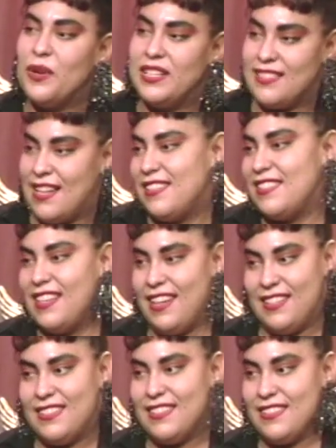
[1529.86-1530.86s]
reach that
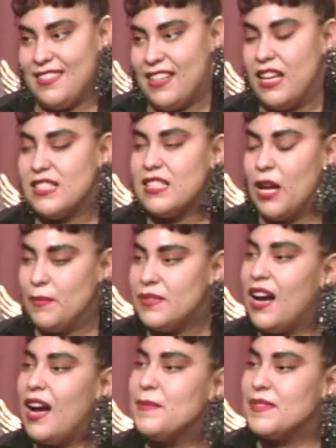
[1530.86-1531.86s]
state
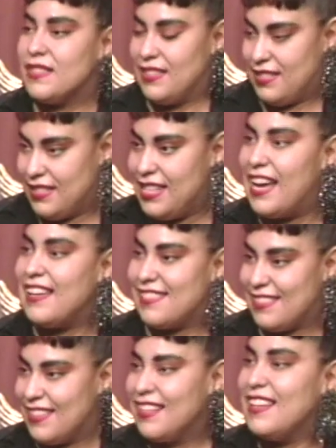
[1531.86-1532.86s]
of yes. These